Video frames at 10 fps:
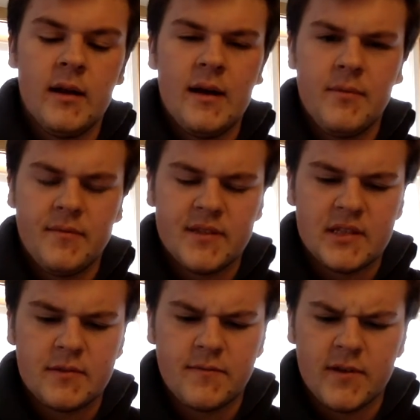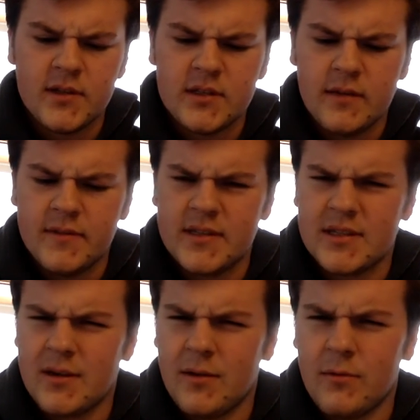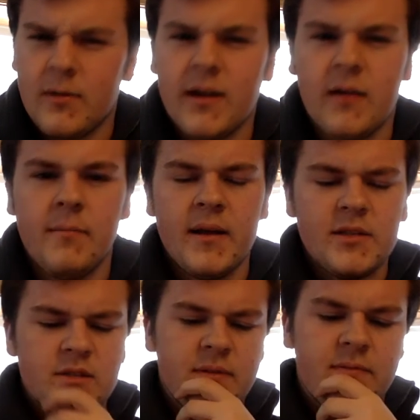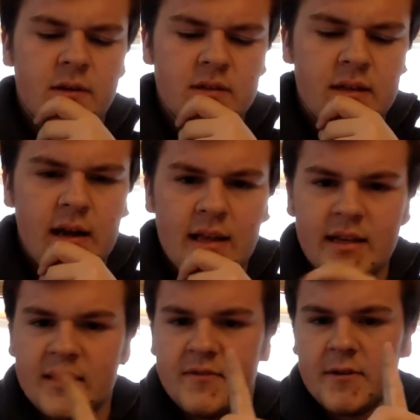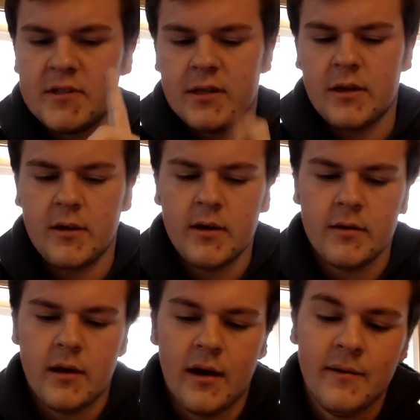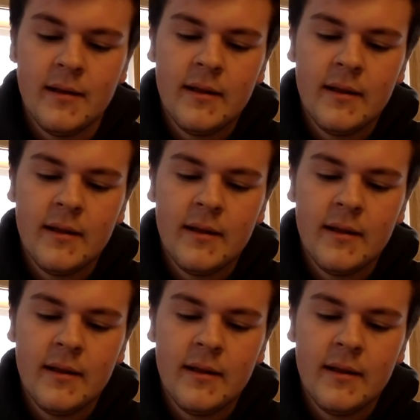I believe it's his first of his career. Might just be first of the year. I think it's first of the career though.